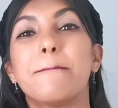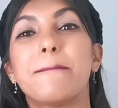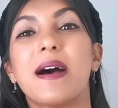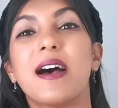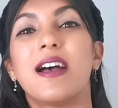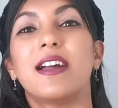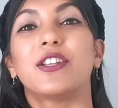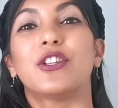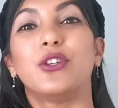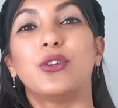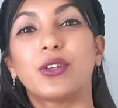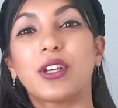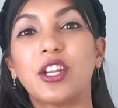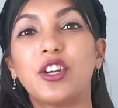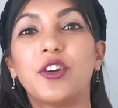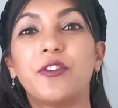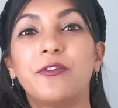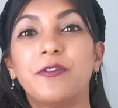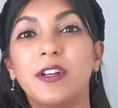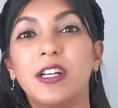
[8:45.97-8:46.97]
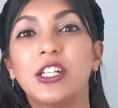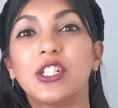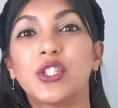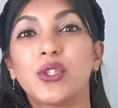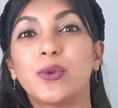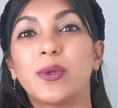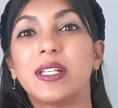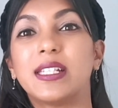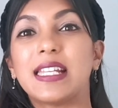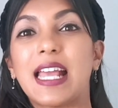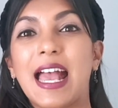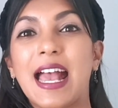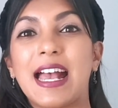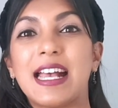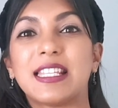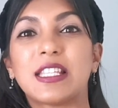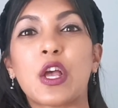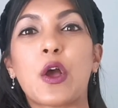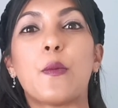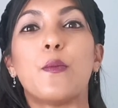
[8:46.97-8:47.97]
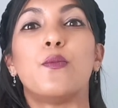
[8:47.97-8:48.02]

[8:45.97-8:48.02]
but you can refer to it as